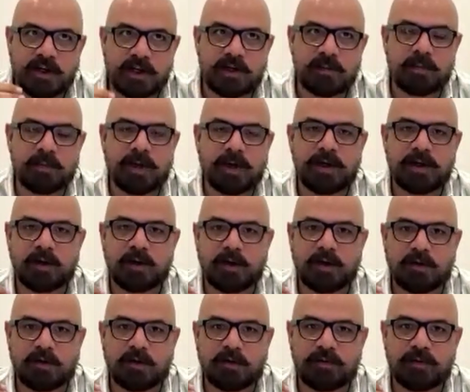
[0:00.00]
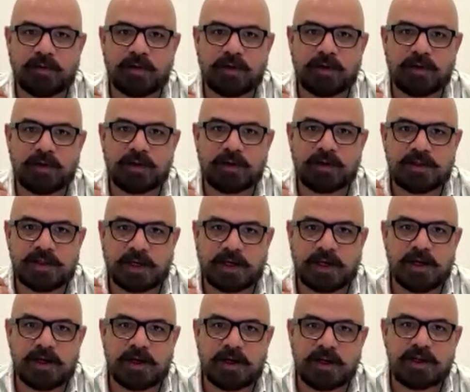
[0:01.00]
treatment of the
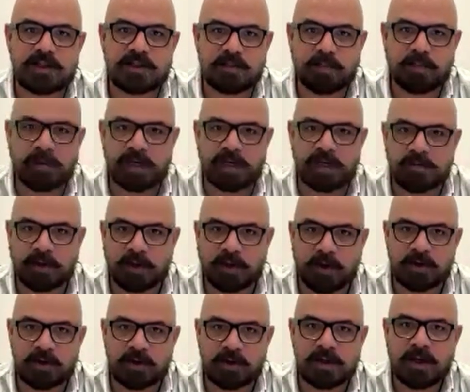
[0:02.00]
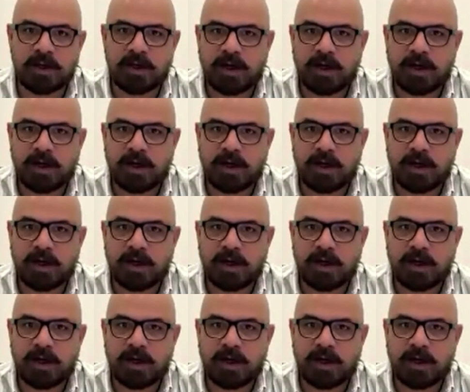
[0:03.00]
secondary space, because